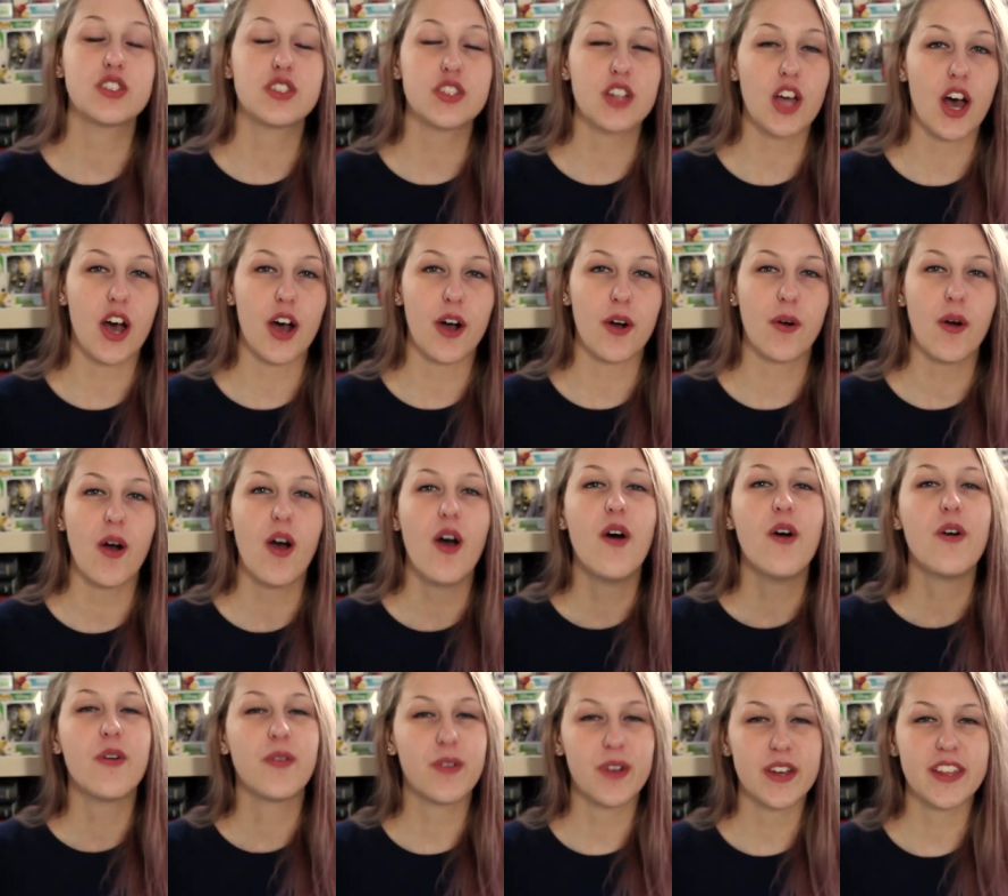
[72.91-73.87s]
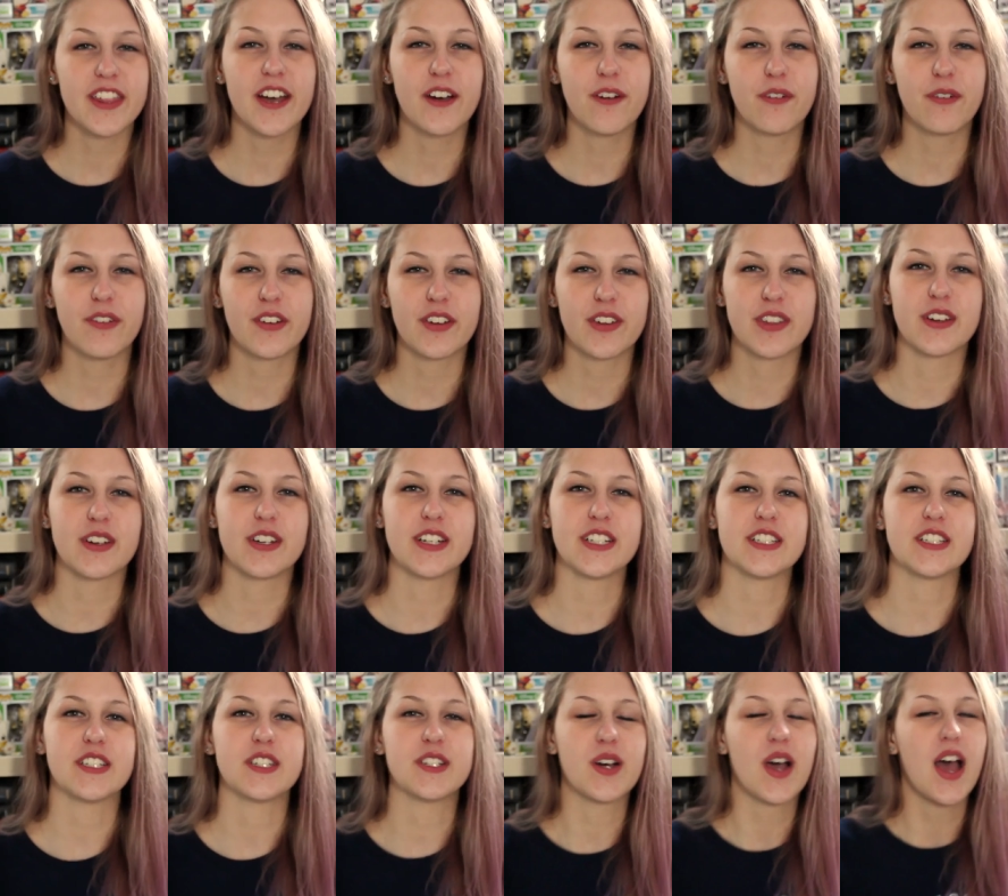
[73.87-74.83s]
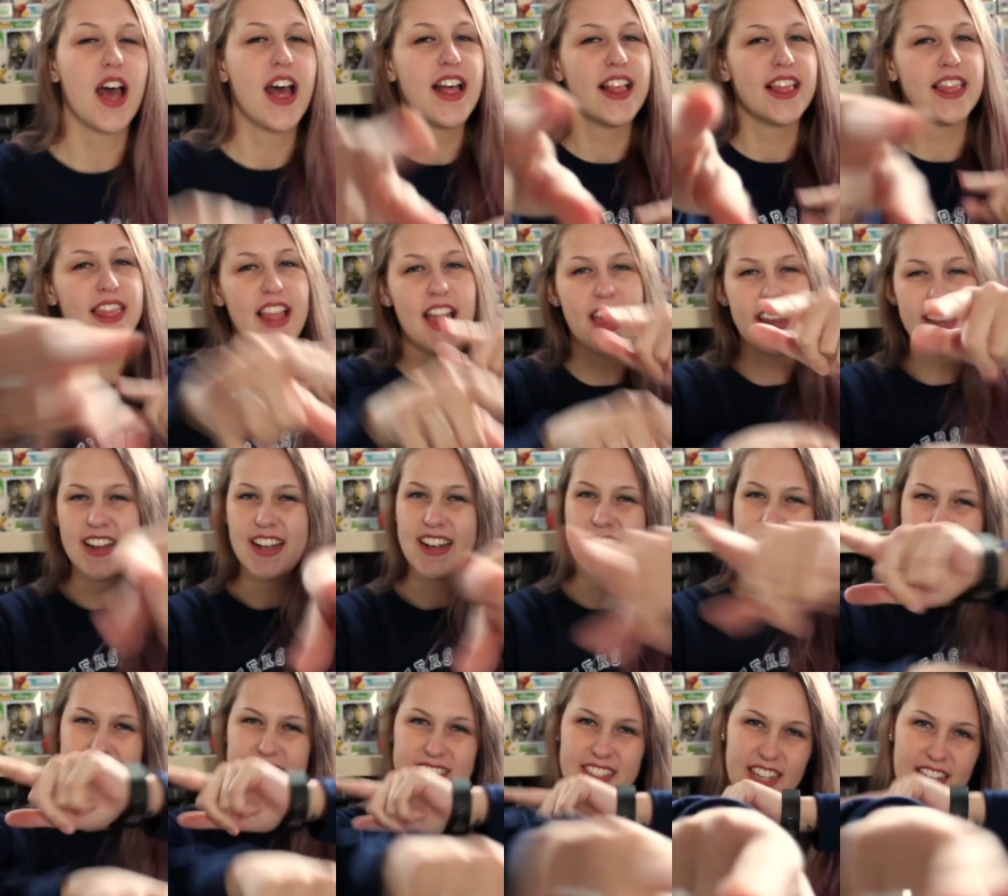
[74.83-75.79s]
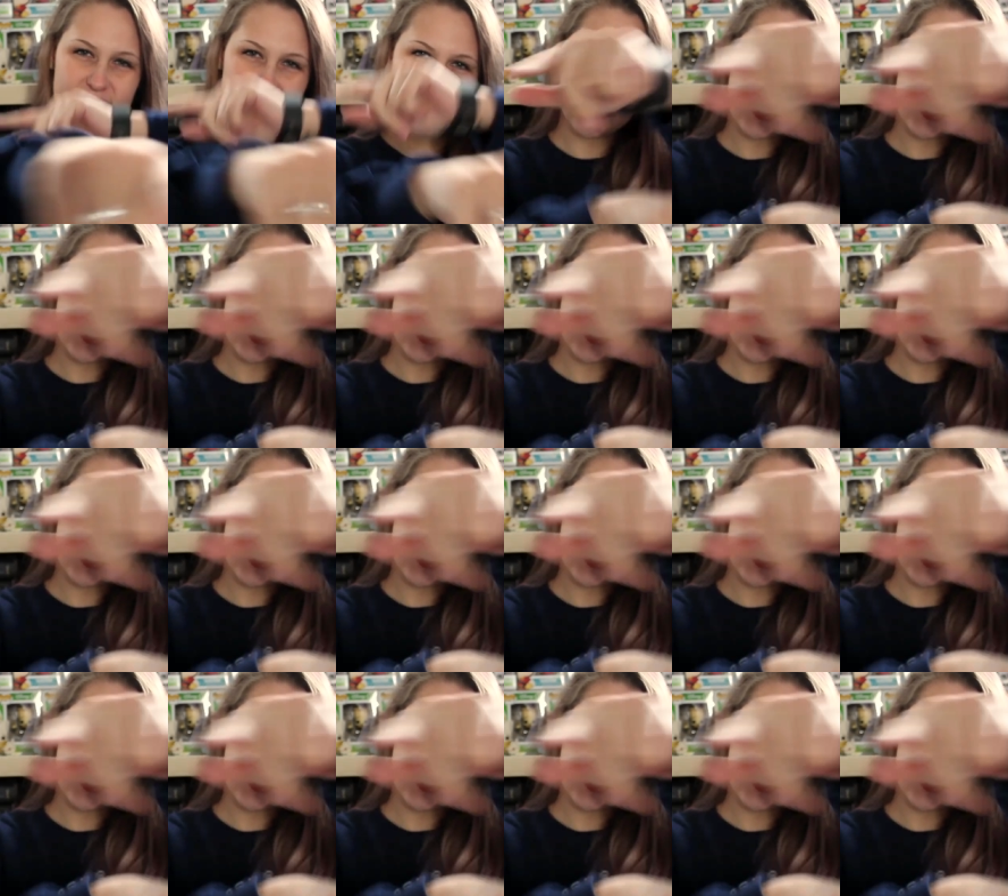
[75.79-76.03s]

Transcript: So without further ado, let us get